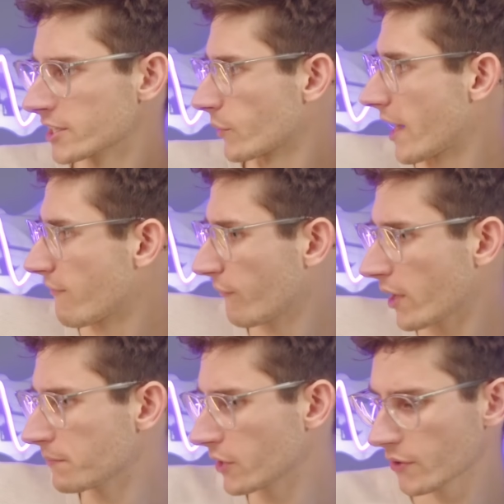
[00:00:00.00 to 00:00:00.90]
So we have
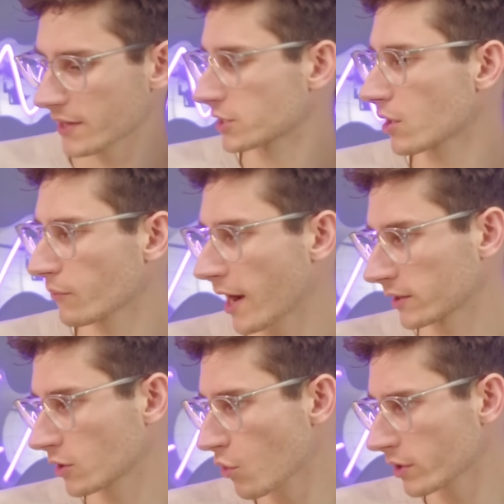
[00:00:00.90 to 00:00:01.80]
FrameView at the top right
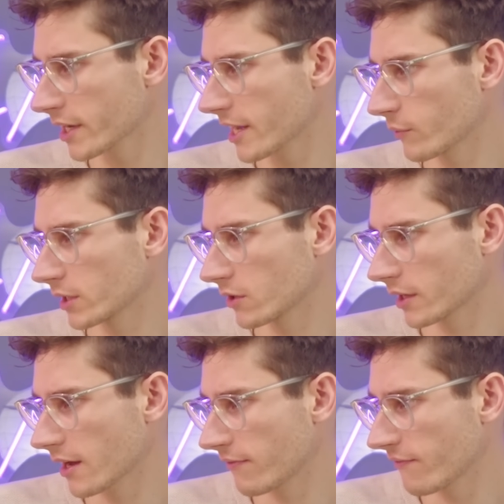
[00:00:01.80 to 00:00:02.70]
hand corner and we're
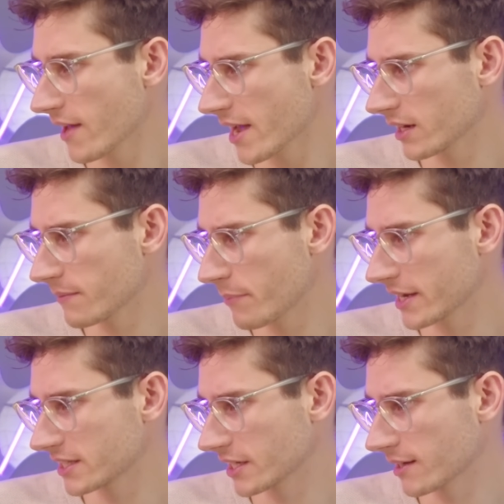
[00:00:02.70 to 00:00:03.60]
doing a fairly
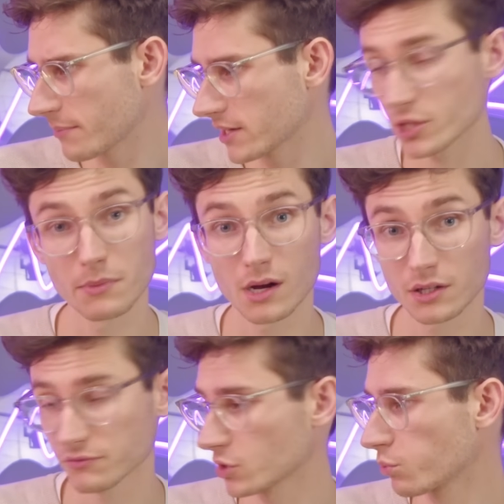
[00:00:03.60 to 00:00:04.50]
basic benchmark
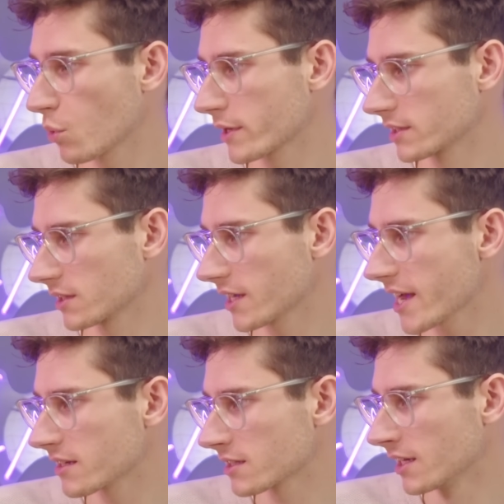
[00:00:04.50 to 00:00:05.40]
of just walking to the end,